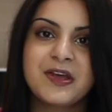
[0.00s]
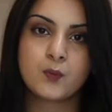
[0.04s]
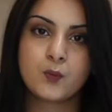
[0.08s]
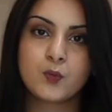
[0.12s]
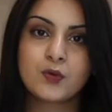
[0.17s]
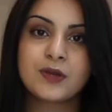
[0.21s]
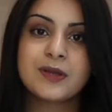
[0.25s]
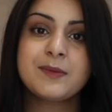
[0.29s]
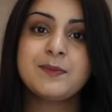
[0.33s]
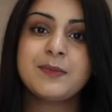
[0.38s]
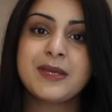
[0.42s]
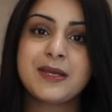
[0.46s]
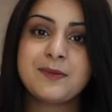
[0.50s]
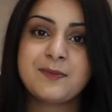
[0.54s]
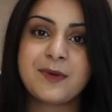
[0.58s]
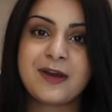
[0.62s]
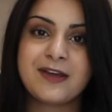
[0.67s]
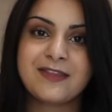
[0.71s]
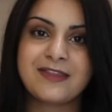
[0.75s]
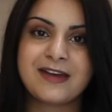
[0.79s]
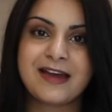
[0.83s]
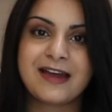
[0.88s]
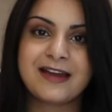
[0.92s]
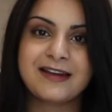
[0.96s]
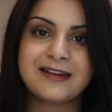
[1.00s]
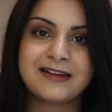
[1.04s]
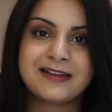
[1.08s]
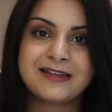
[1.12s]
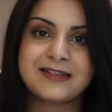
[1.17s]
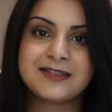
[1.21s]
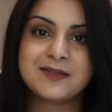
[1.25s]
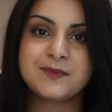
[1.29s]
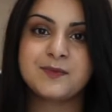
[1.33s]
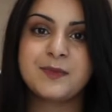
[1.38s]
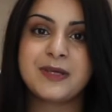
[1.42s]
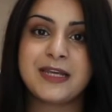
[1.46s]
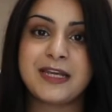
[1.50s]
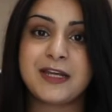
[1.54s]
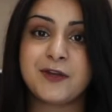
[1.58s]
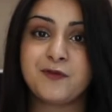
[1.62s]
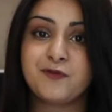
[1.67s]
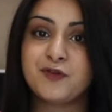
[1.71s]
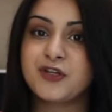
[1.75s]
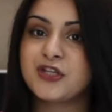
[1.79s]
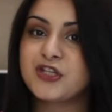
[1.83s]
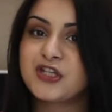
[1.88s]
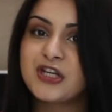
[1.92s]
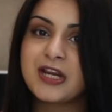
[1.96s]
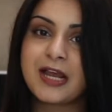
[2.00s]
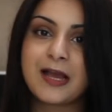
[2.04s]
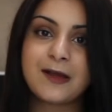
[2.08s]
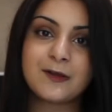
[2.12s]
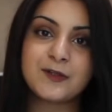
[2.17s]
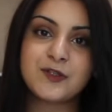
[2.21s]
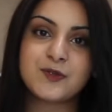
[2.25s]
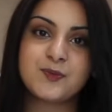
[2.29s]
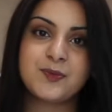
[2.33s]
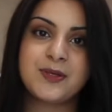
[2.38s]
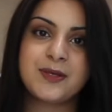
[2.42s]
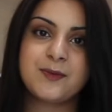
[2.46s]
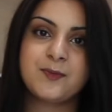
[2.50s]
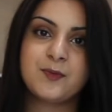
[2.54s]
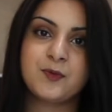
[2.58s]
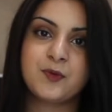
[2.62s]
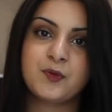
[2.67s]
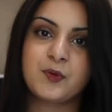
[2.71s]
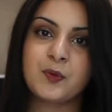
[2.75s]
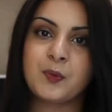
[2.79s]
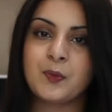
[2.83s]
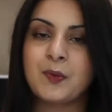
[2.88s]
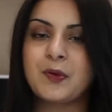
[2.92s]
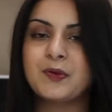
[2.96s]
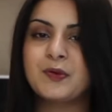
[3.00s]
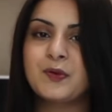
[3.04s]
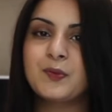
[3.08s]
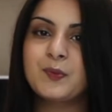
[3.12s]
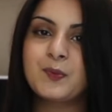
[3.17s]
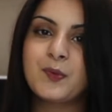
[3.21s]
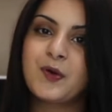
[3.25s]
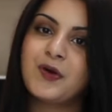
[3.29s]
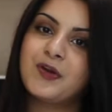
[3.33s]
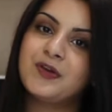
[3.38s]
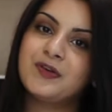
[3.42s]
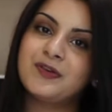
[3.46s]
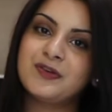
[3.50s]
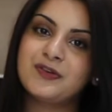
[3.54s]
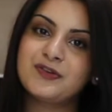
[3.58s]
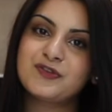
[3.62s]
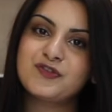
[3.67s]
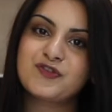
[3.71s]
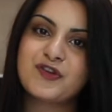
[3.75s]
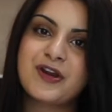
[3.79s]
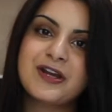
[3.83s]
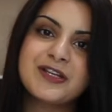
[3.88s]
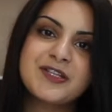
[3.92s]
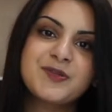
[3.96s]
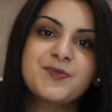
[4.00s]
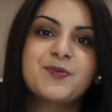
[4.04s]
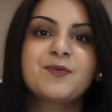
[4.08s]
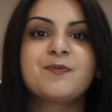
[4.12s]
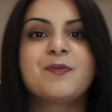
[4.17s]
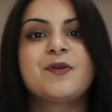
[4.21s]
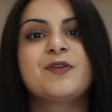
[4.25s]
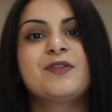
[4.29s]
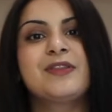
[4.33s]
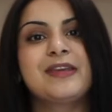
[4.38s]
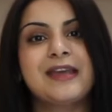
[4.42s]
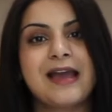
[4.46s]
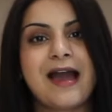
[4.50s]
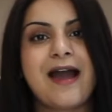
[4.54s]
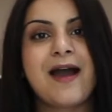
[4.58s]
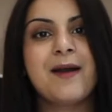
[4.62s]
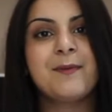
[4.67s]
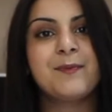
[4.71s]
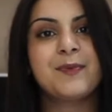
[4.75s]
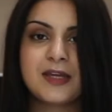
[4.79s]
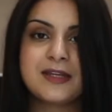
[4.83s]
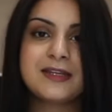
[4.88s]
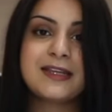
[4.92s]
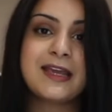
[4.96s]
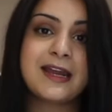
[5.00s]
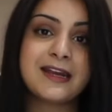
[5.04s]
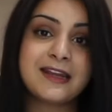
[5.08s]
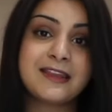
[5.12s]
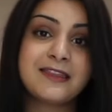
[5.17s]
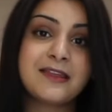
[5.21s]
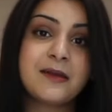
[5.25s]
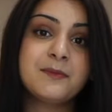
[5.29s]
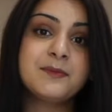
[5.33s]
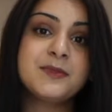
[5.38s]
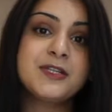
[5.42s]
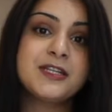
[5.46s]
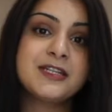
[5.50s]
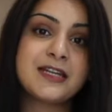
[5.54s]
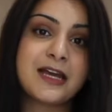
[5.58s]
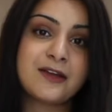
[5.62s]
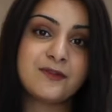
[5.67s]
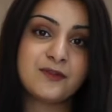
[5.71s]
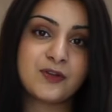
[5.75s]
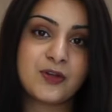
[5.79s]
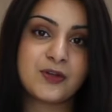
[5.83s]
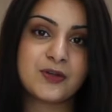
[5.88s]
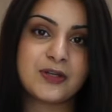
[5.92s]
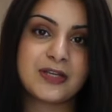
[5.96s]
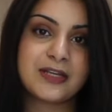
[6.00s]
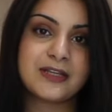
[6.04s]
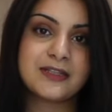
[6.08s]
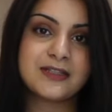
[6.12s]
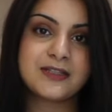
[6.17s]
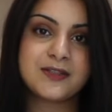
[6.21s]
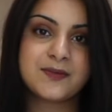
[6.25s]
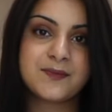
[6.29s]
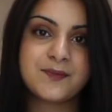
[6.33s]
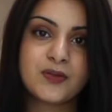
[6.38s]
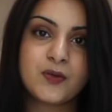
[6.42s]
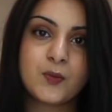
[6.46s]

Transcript: What I mean by that is me reaching out to people one-on-one, trying to promote the app and getting them to download it.